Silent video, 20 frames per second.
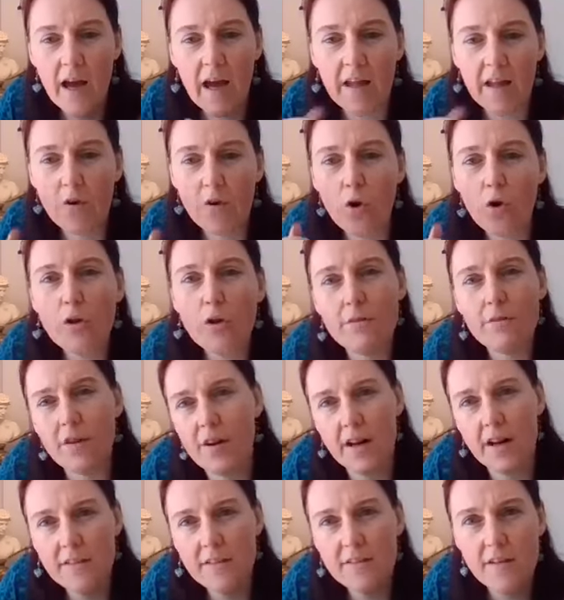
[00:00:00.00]
And all of
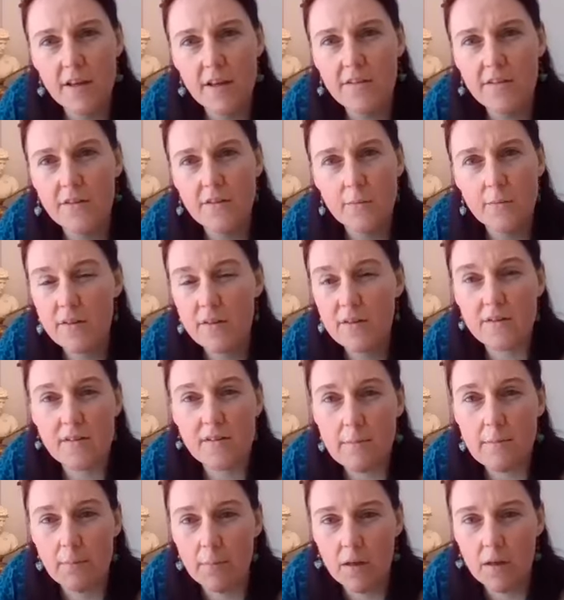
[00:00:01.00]
your ancestors were the
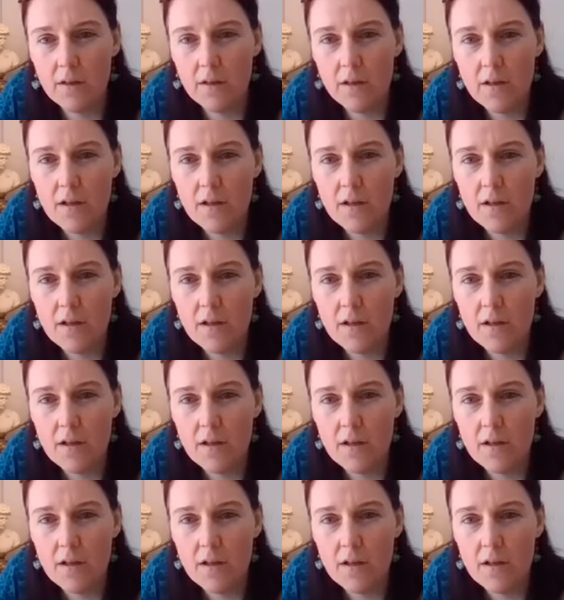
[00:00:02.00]
same.